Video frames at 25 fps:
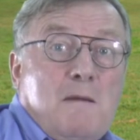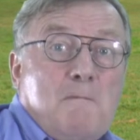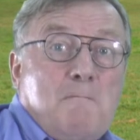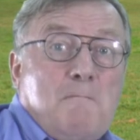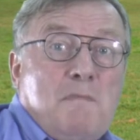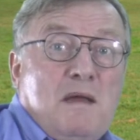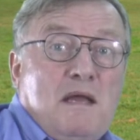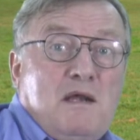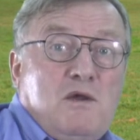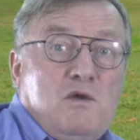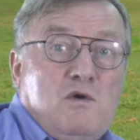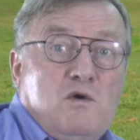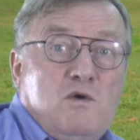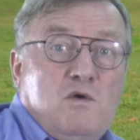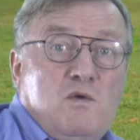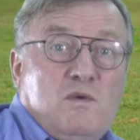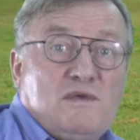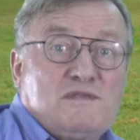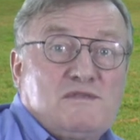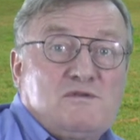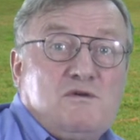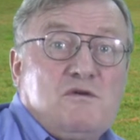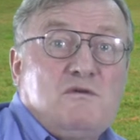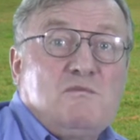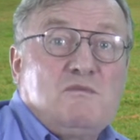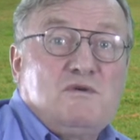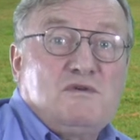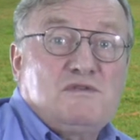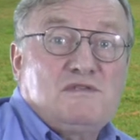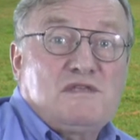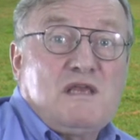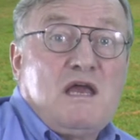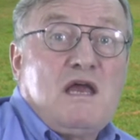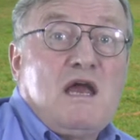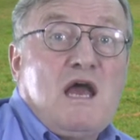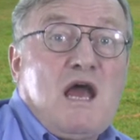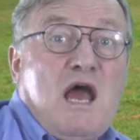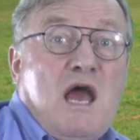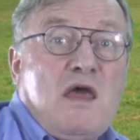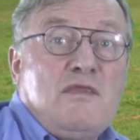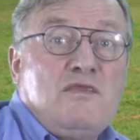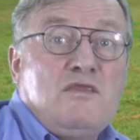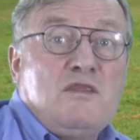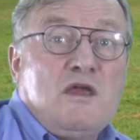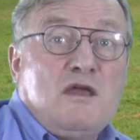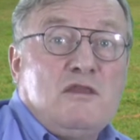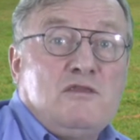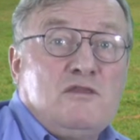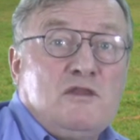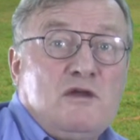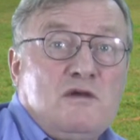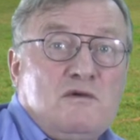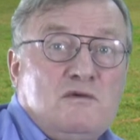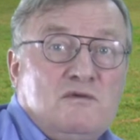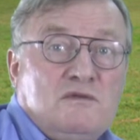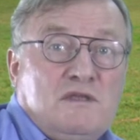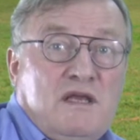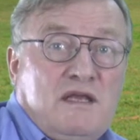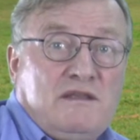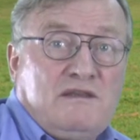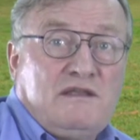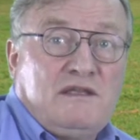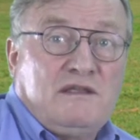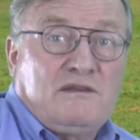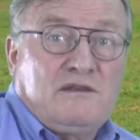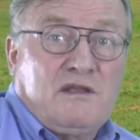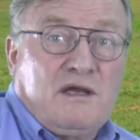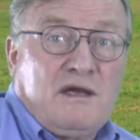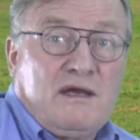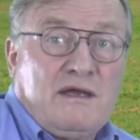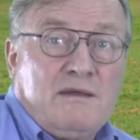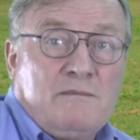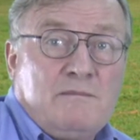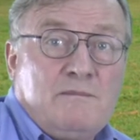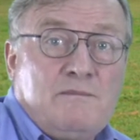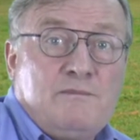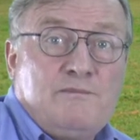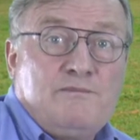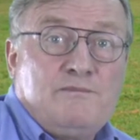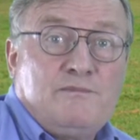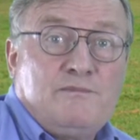Merlot was almost unknown at the time.